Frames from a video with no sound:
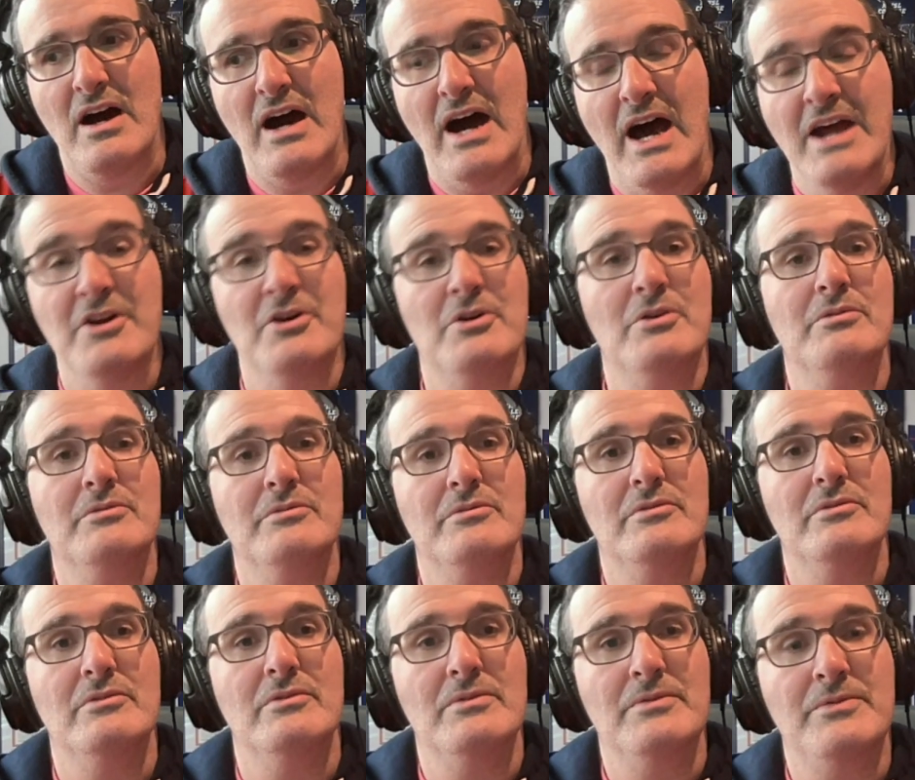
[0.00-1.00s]
I don't
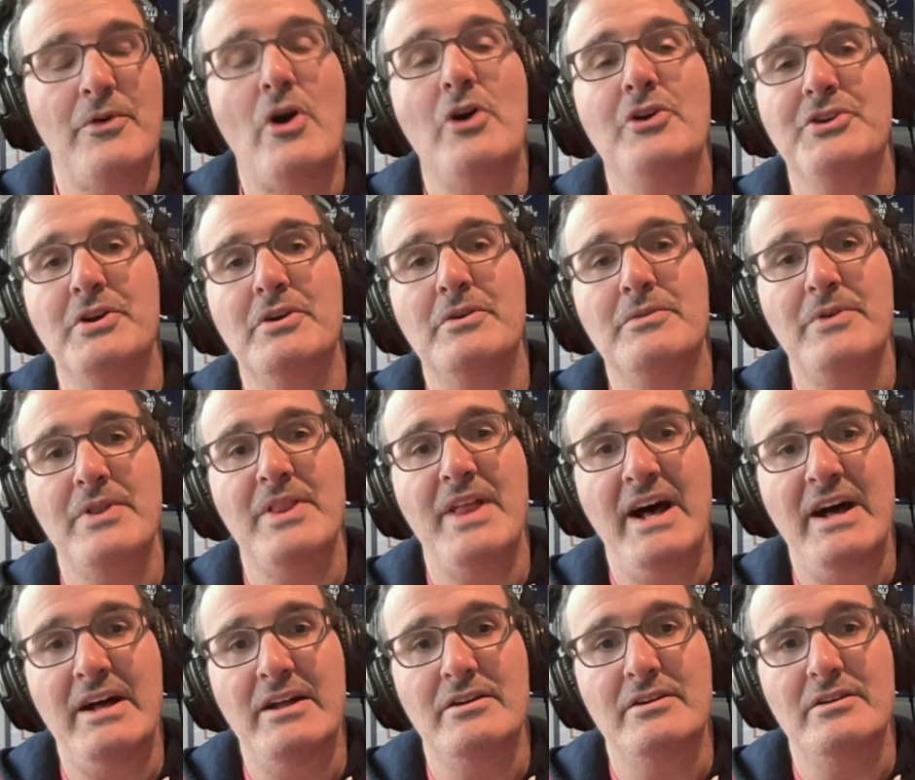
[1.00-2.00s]
fault her for
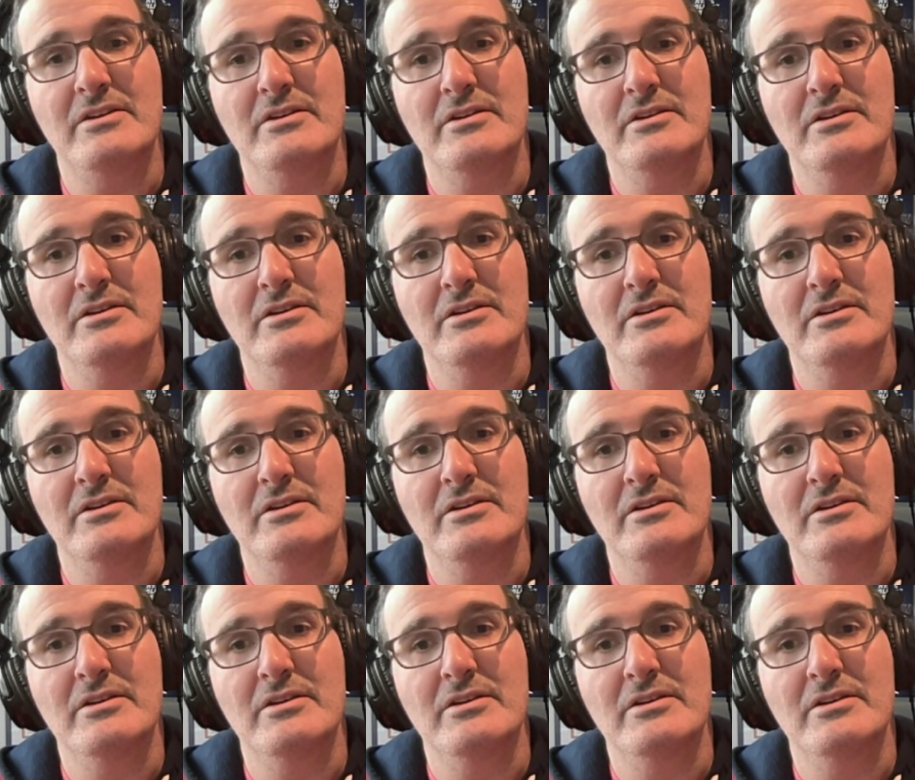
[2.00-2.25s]
that.